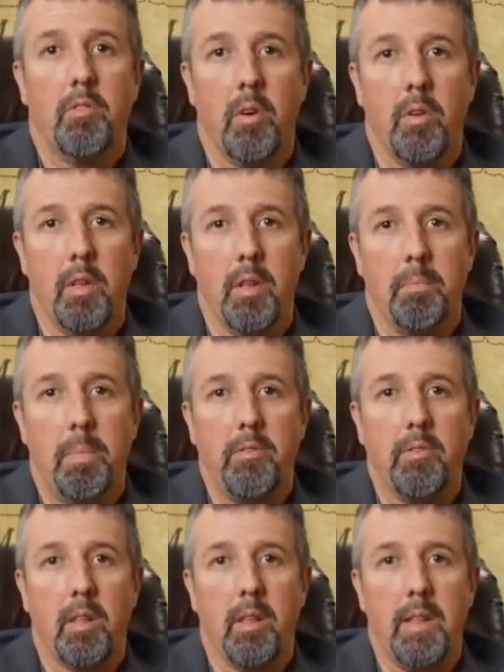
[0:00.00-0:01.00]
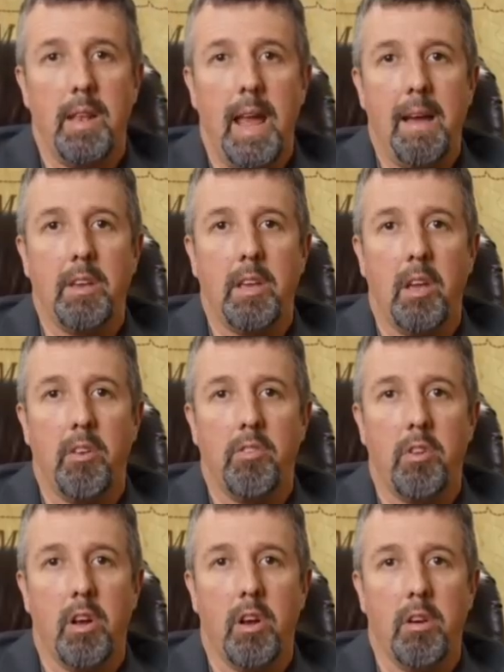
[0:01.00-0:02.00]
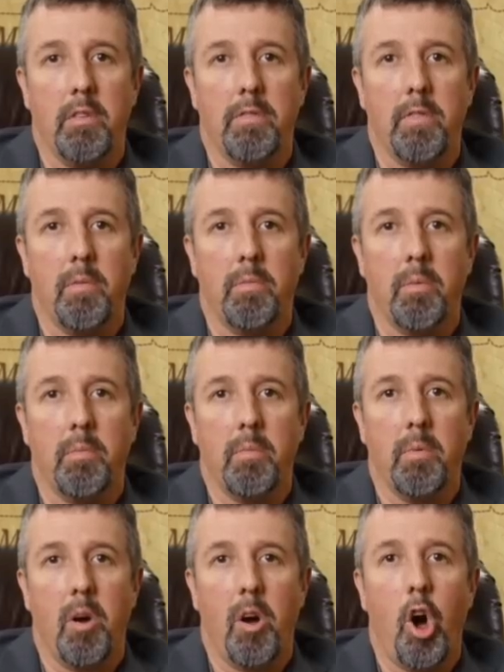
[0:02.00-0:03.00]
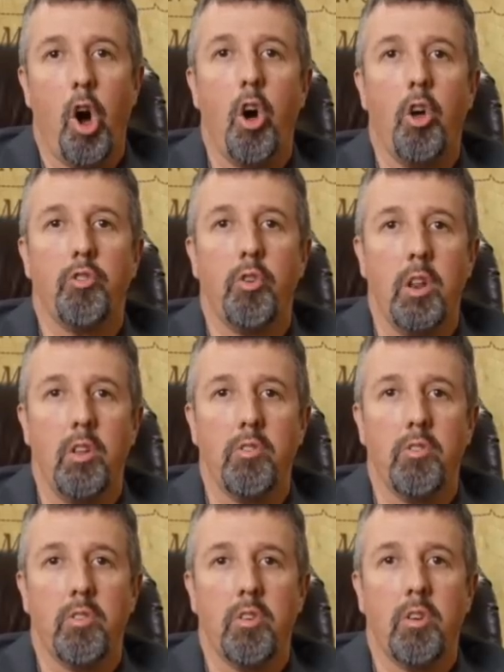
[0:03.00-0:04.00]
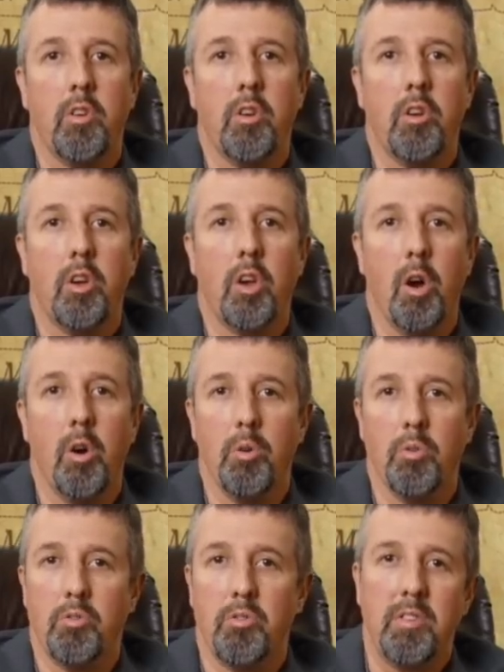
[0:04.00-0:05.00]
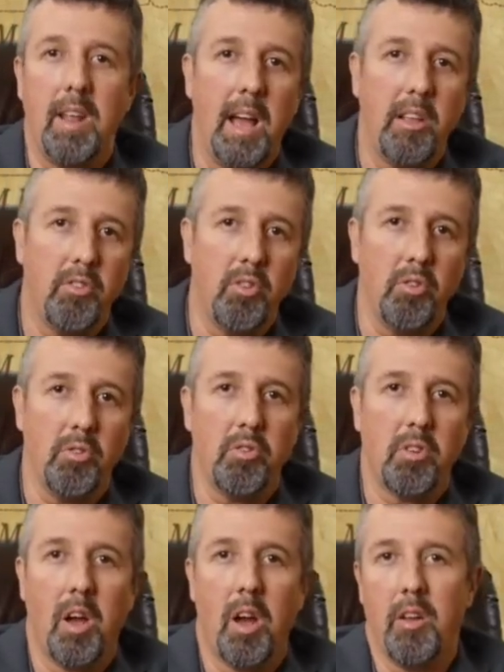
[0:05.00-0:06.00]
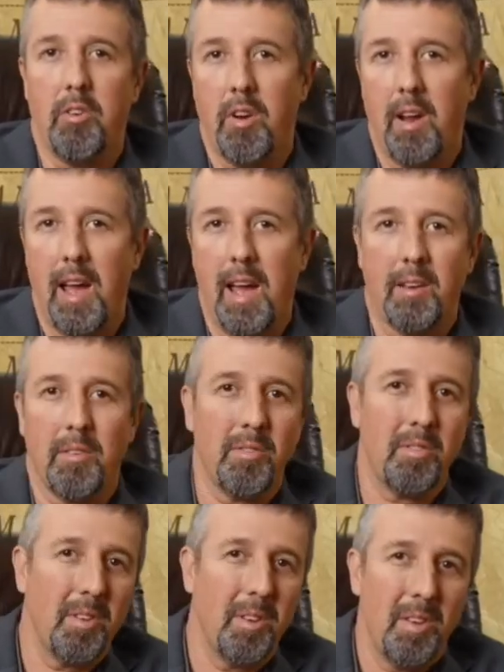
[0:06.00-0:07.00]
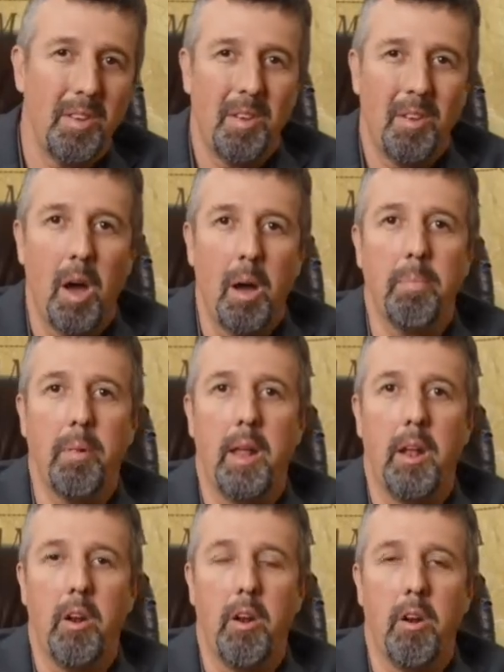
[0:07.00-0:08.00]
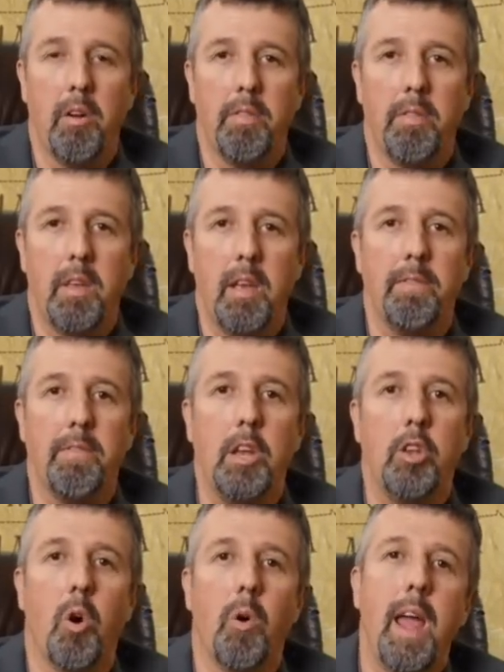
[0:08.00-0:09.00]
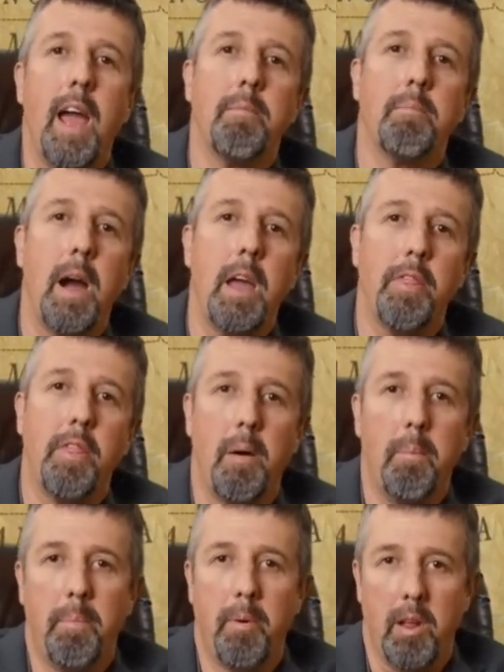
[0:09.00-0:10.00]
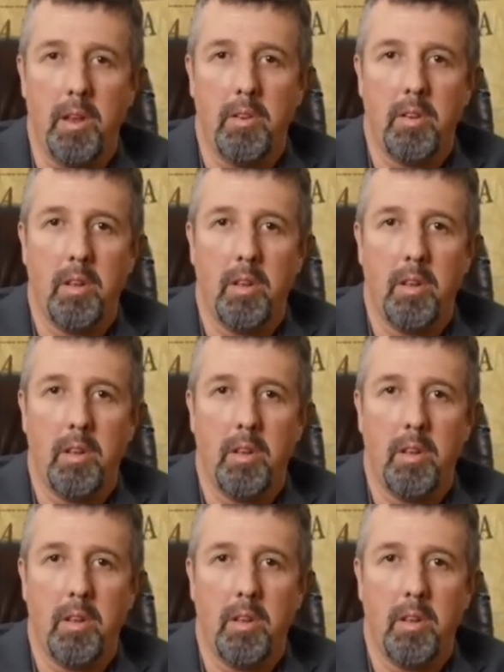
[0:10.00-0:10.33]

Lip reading: So basically the navigation of all treaties, codes, statutes, contracts on planet Earth, if they don't have my thumbprint